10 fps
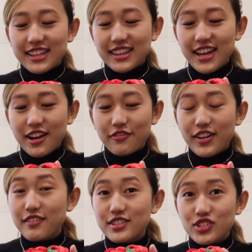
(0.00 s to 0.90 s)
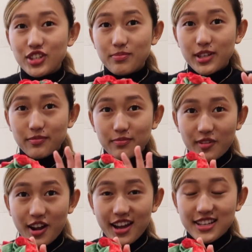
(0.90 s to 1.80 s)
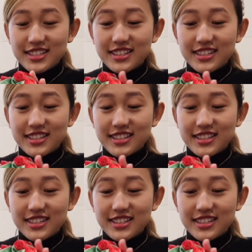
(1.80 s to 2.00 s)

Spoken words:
They are very cheap in price.